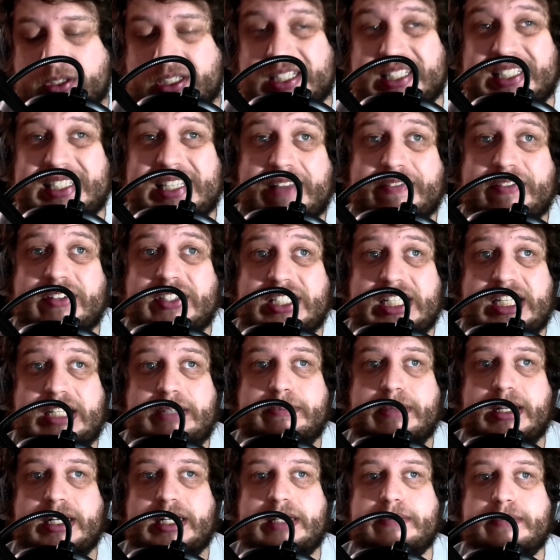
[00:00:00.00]
At £17
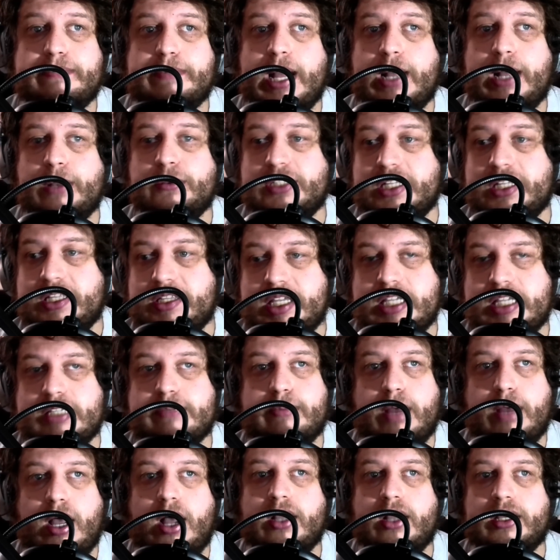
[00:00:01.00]
million in this
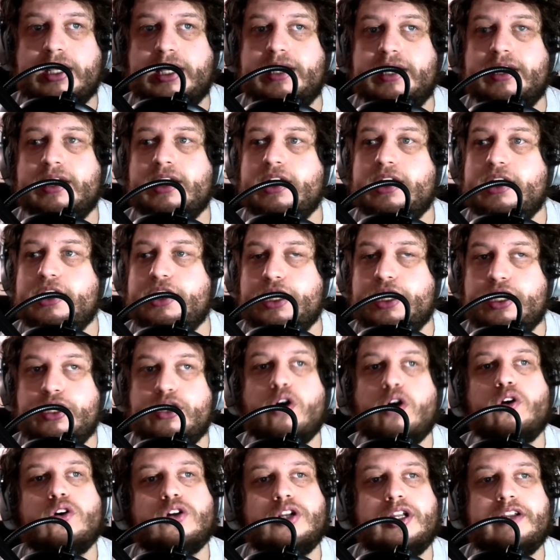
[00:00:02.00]
market, you're
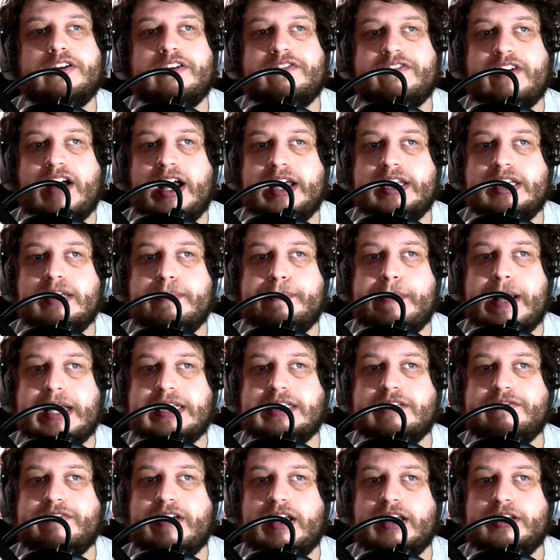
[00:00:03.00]
not going to find a better
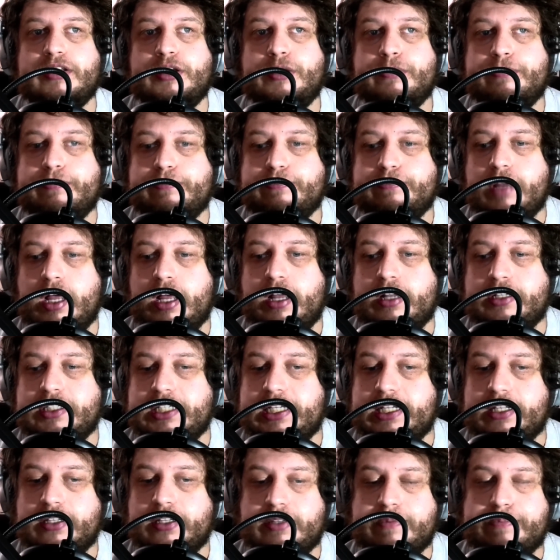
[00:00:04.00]
value
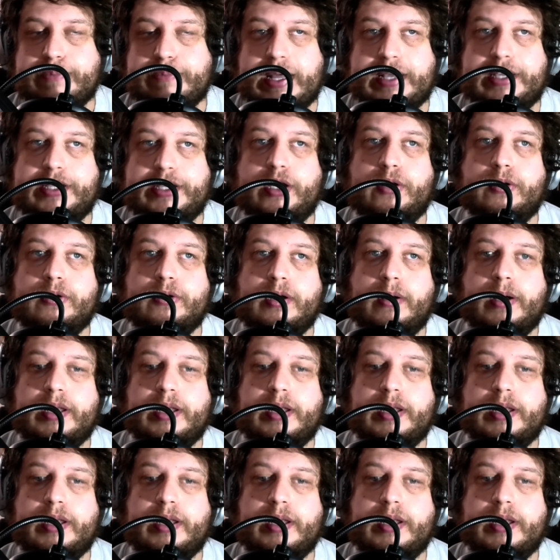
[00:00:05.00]
deal than Bakayoko.